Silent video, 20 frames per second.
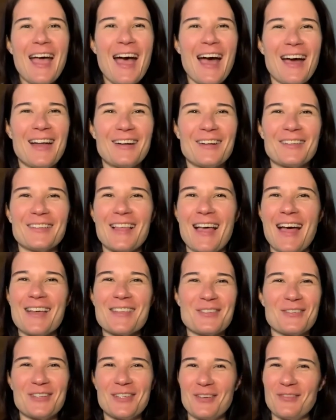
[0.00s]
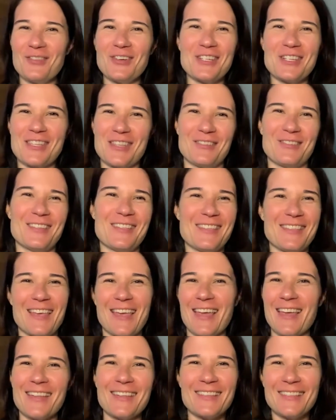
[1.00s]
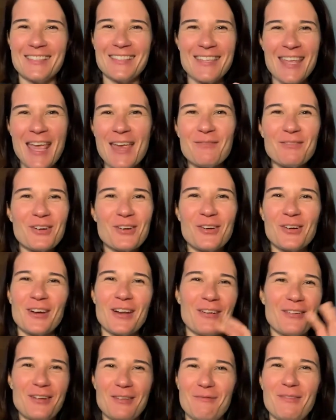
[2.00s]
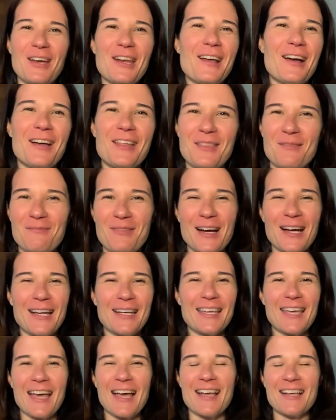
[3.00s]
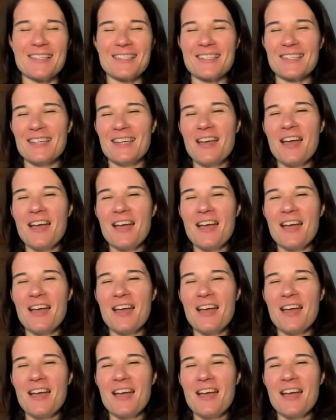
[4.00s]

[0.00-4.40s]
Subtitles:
at our last one, I wish there was like a tape recorder. I would have put it on the podcast.